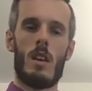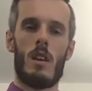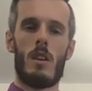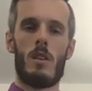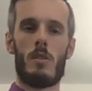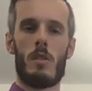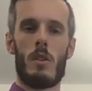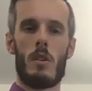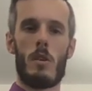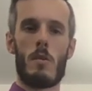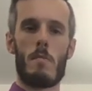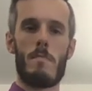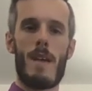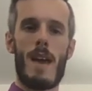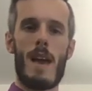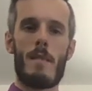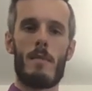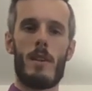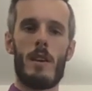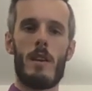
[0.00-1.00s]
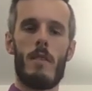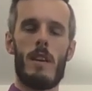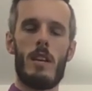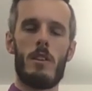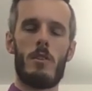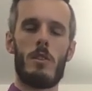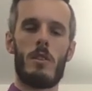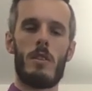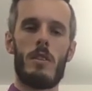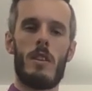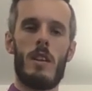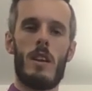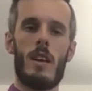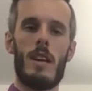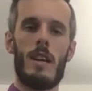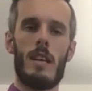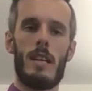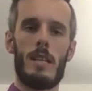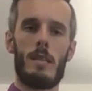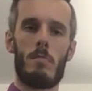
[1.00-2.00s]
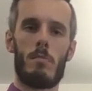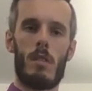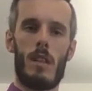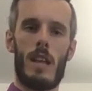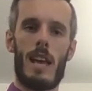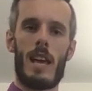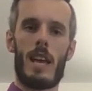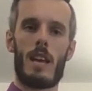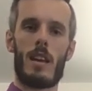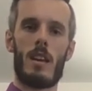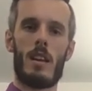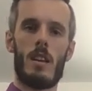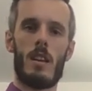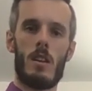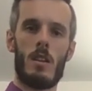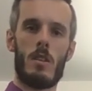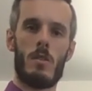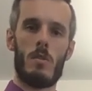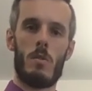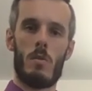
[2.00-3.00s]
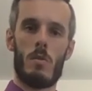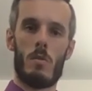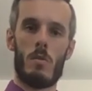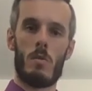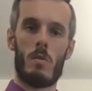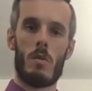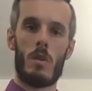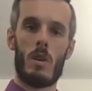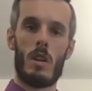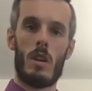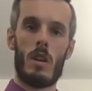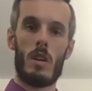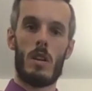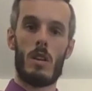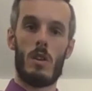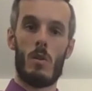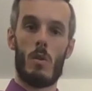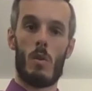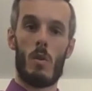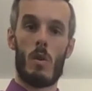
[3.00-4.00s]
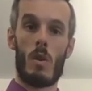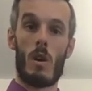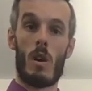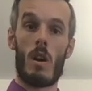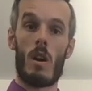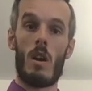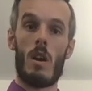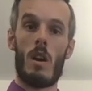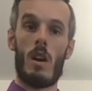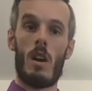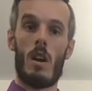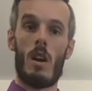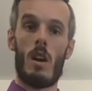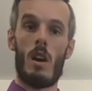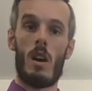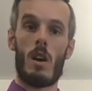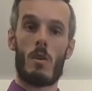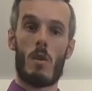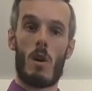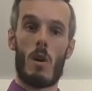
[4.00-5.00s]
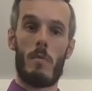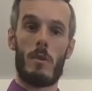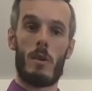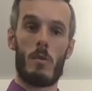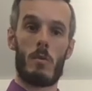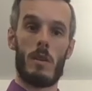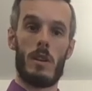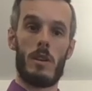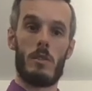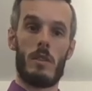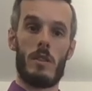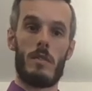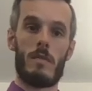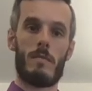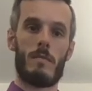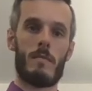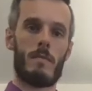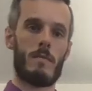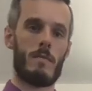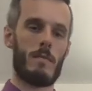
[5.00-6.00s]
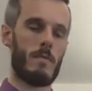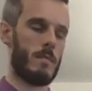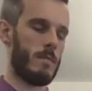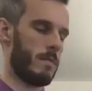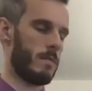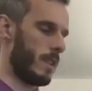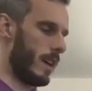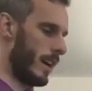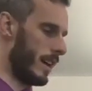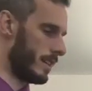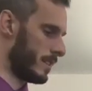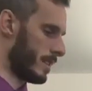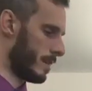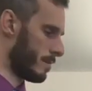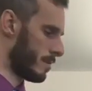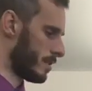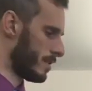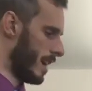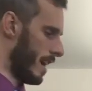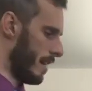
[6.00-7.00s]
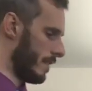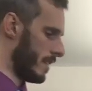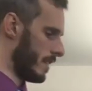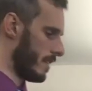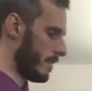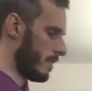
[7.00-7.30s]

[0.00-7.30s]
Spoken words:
So your mammary region is blank to your acromial region. That is number 7.